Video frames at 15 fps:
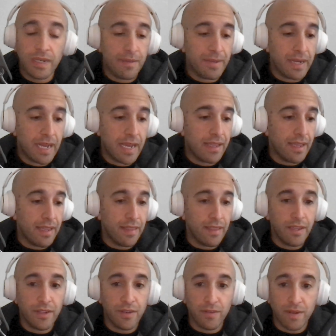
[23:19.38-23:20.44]
I mean, I
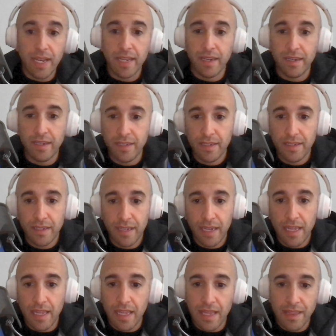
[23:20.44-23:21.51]
think you're right.
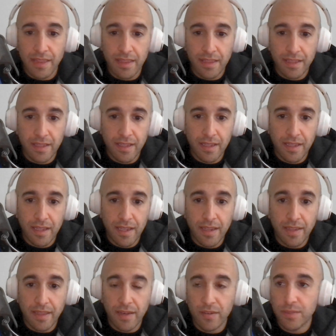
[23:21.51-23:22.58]
I
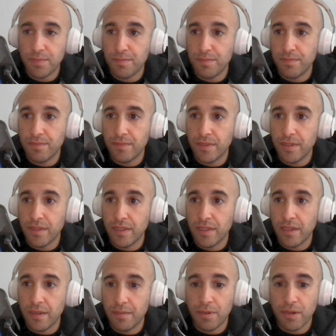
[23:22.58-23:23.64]
think that was
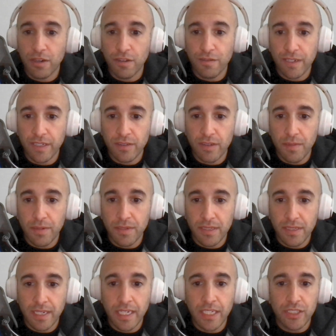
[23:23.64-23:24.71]
a perfect
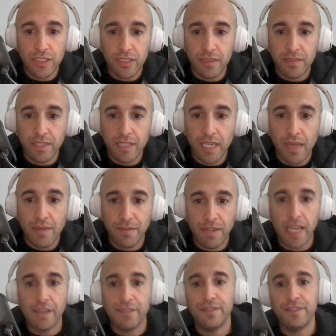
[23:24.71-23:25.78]
representation of the top
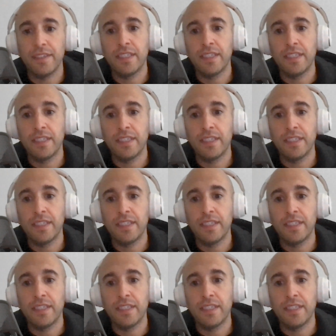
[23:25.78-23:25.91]
5.